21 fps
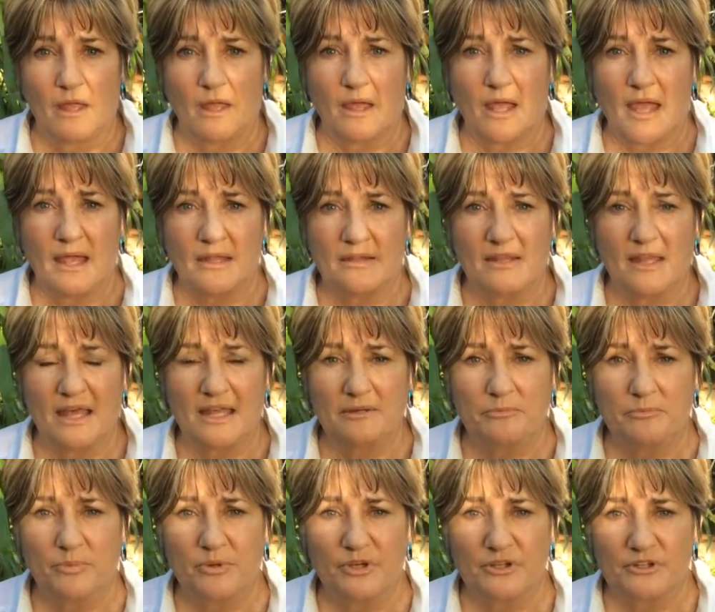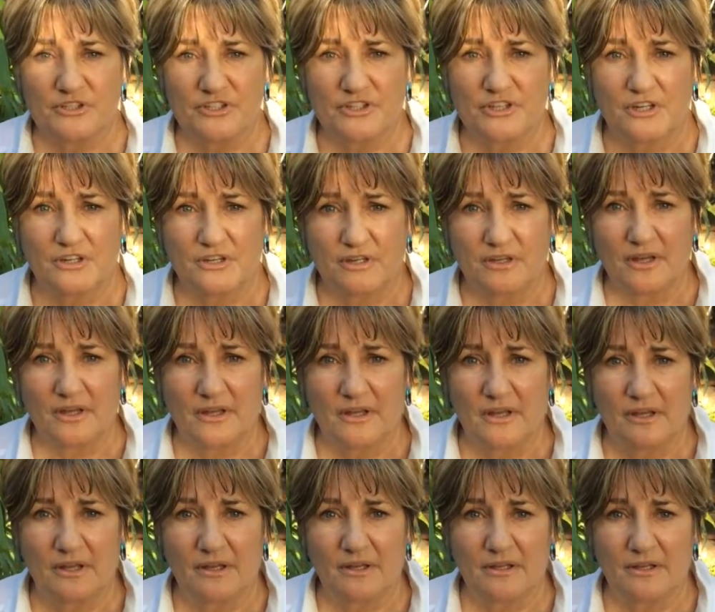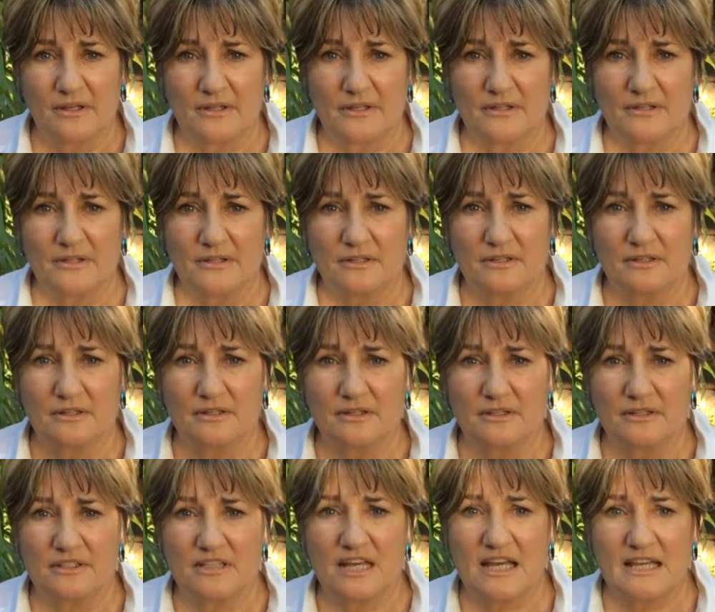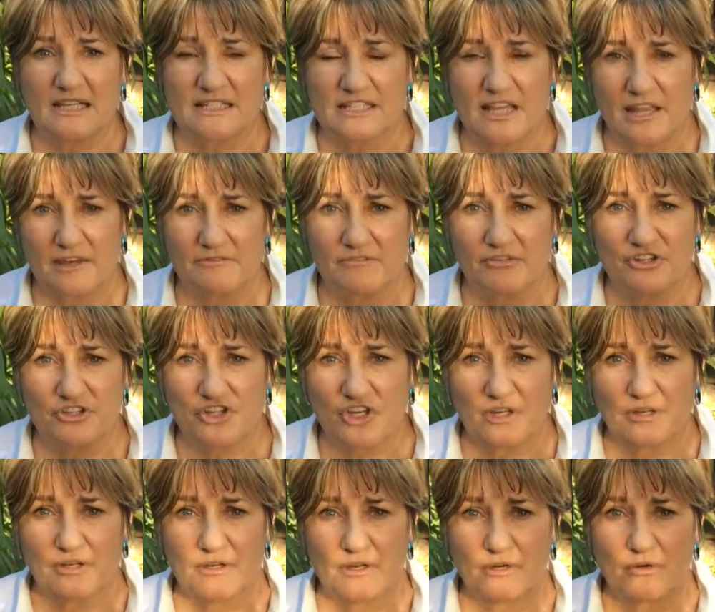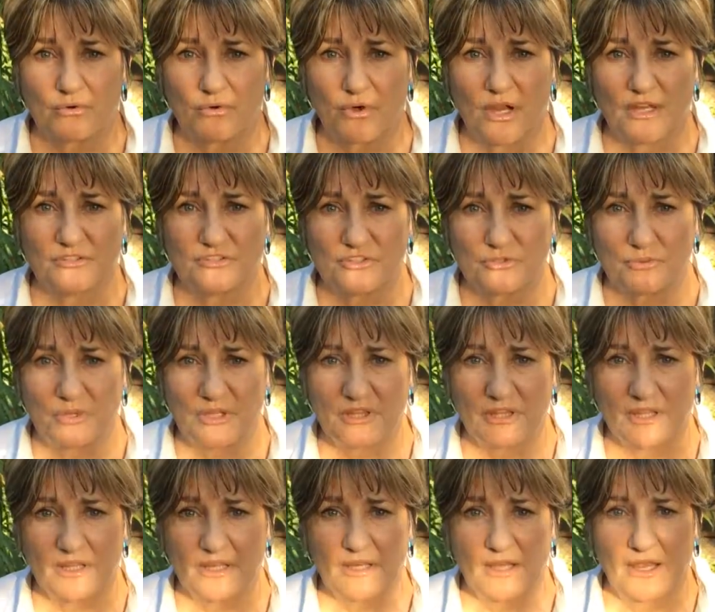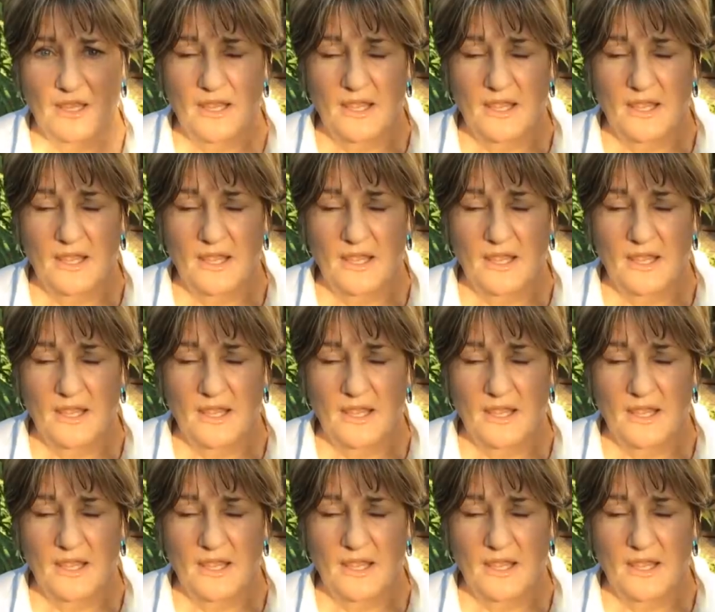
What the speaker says: and that person takes that vision, runs with it,